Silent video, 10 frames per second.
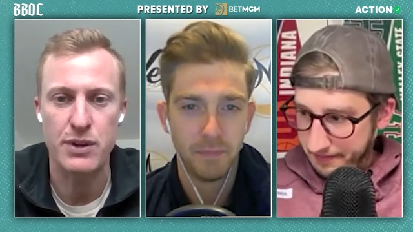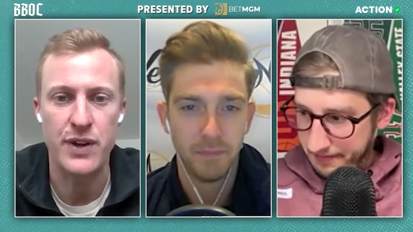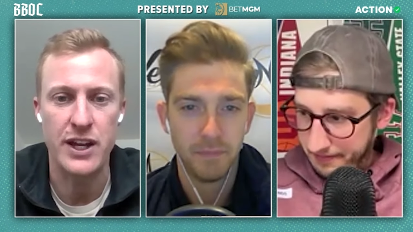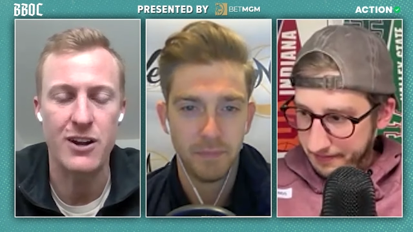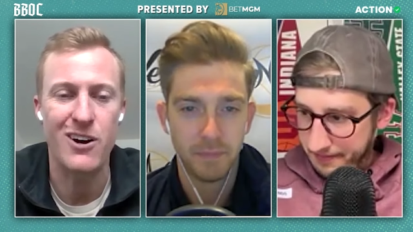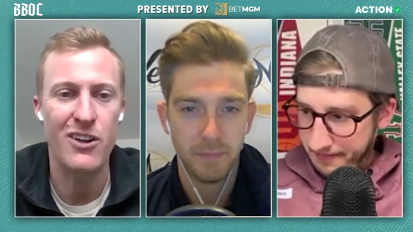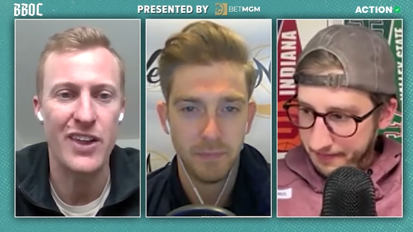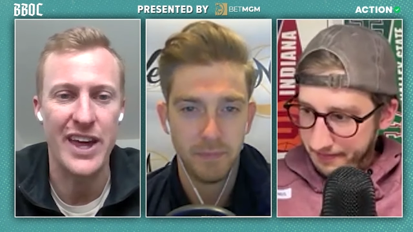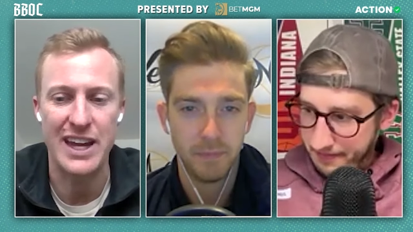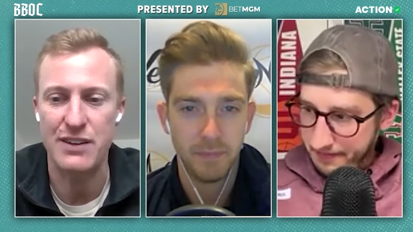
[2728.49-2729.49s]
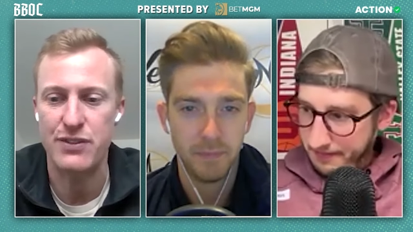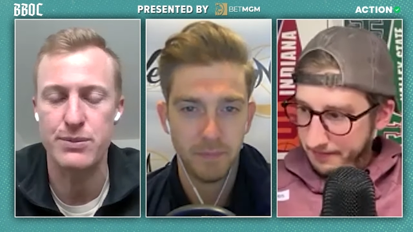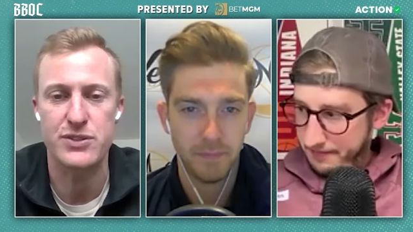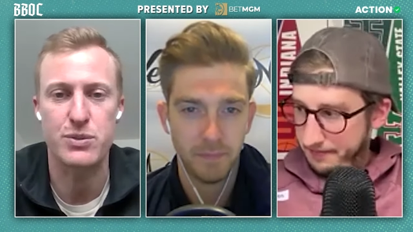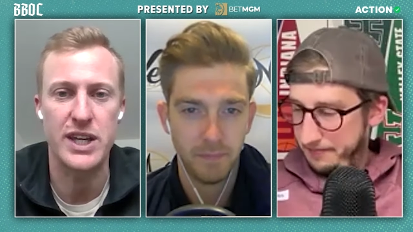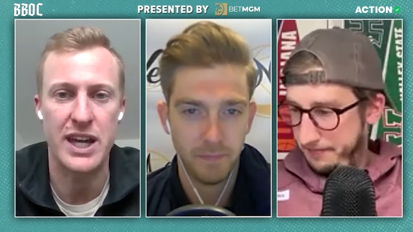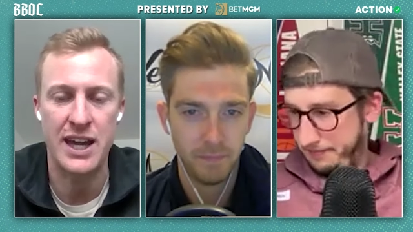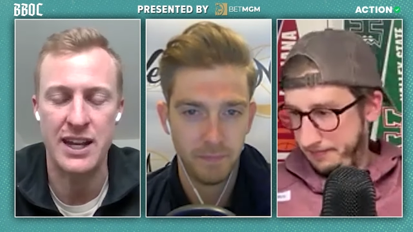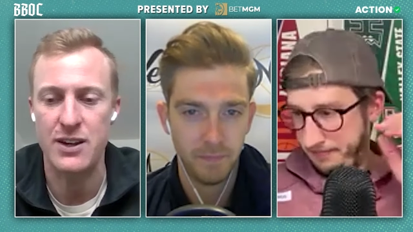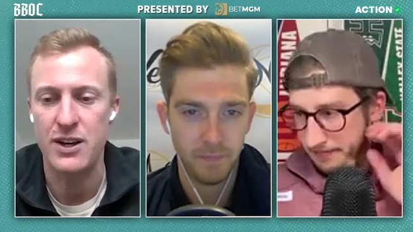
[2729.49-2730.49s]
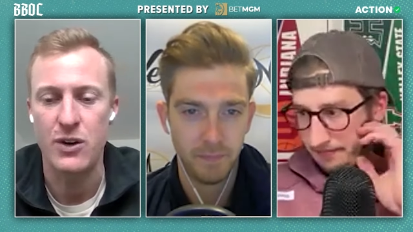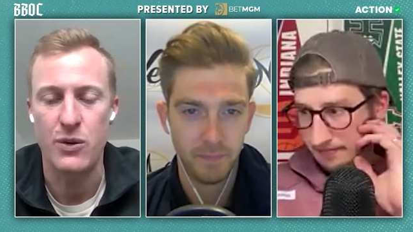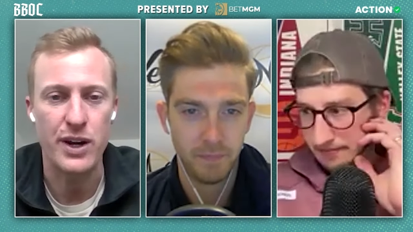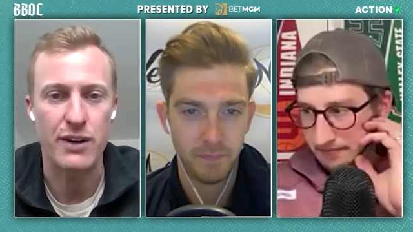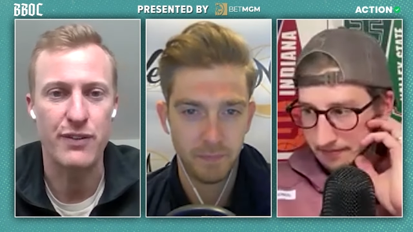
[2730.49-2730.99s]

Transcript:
Speaker 1: We've hit all eight from this weekend. We are